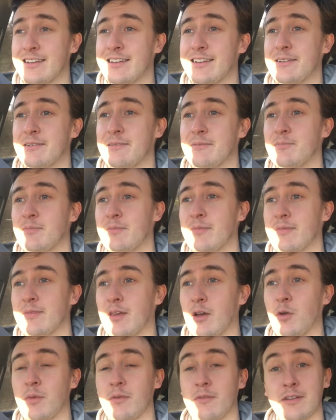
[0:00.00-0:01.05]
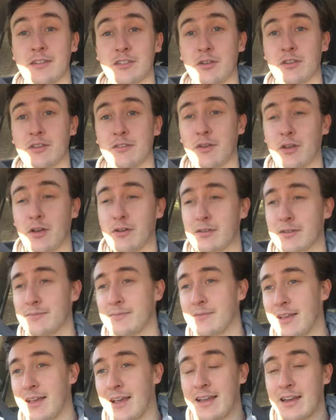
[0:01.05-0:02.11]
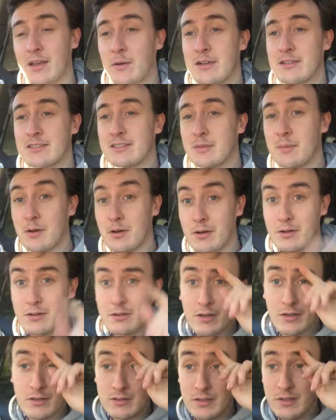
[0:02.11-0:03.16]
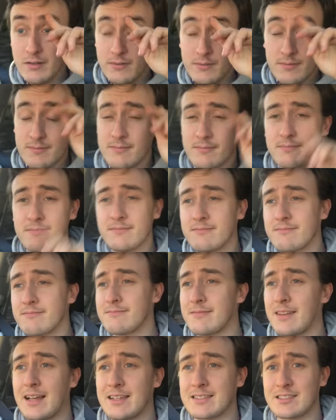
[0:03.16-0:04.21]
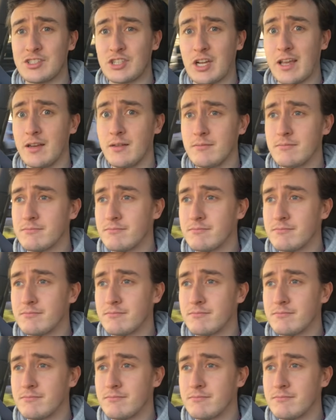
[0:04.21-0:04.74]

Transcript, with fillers: Um, hope you've enjoyed the vlog. Any questions about gun dog stuff? Ask Jane.